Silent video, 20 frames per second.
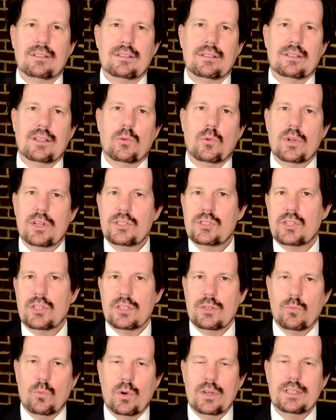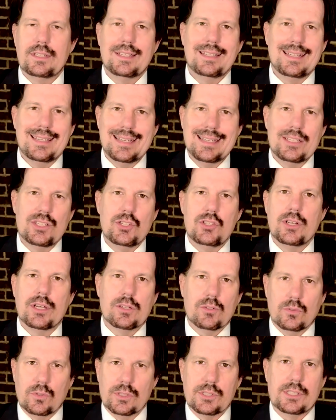Now, what did his
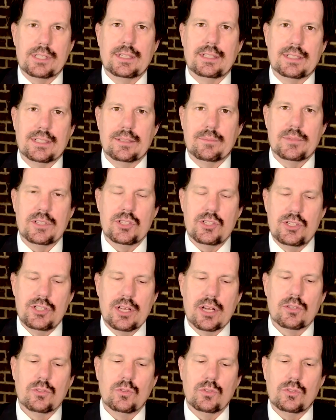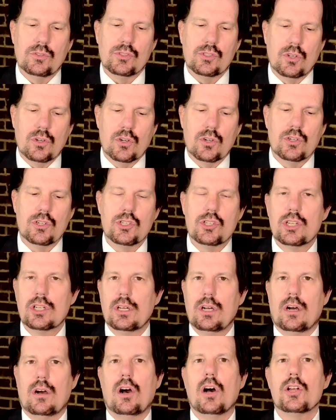generals tell him? His generals urged
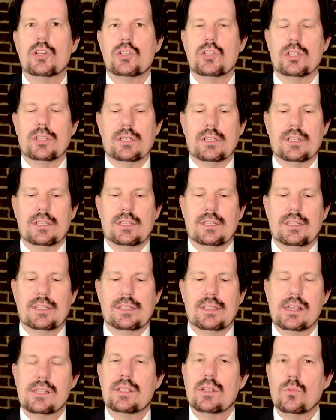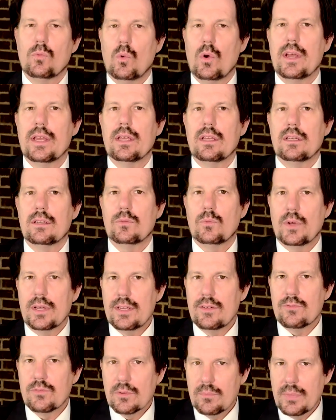caution. They said,
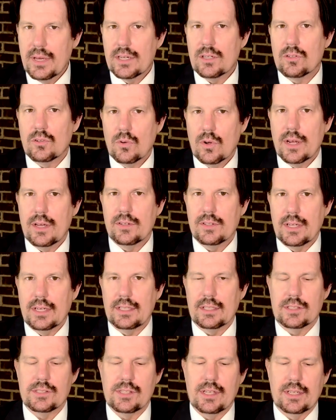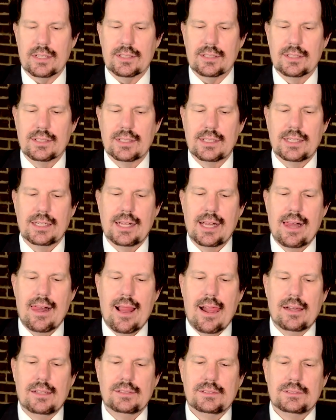wait for better ground, Alexander.
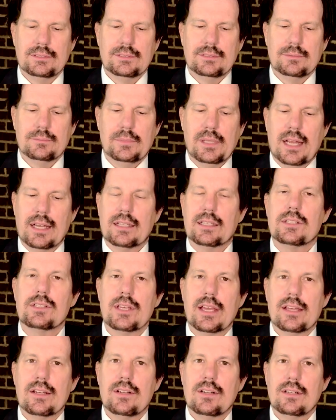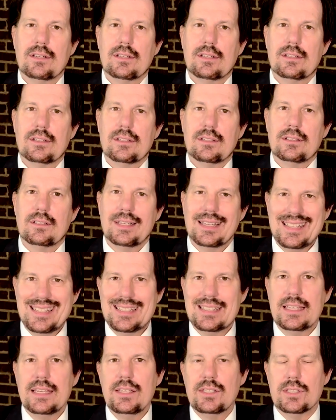But Alexander, he
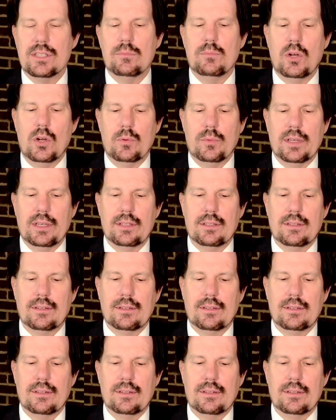seized the moment,